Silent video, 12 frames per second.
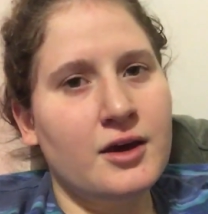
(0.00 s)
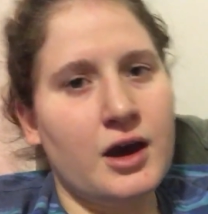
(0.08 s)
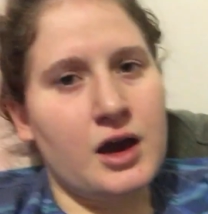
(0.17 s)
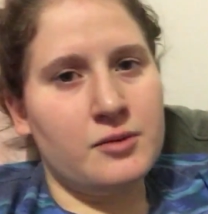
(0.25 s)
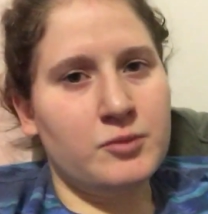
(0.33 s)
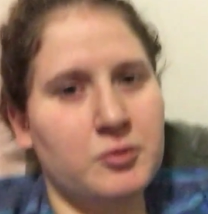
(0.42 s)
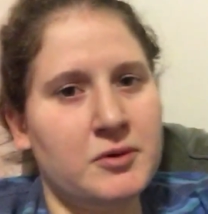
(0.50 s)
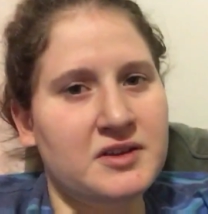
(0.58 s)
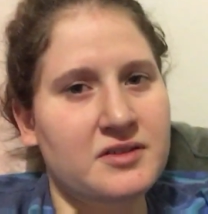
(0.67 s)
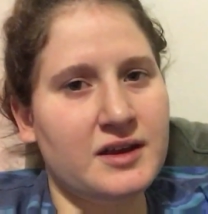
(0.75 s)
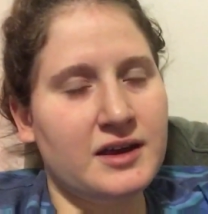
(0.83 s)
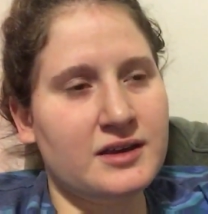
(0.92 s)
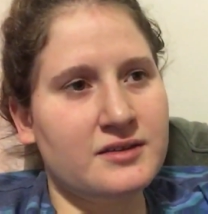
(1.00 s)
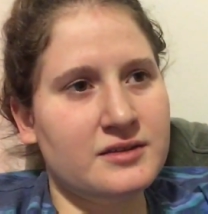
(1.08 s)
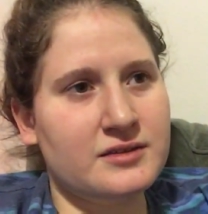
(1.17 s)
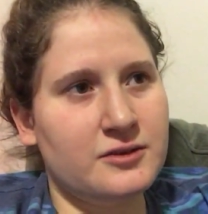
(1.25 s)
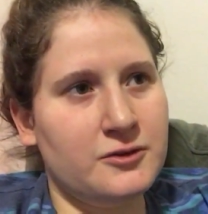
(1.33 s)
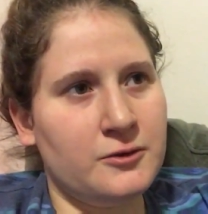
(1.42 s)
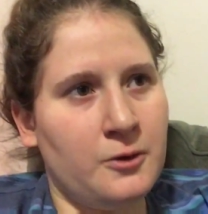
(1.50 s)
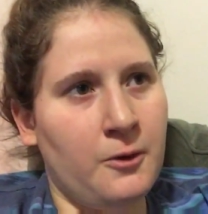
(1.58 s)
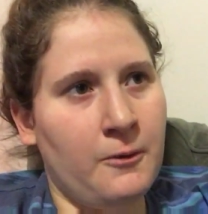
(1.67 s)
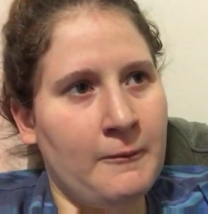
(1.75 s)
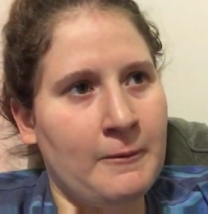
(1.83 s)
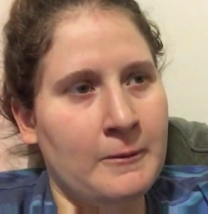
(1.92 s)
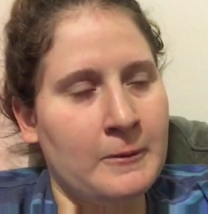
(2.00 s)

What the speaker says: But once it gets to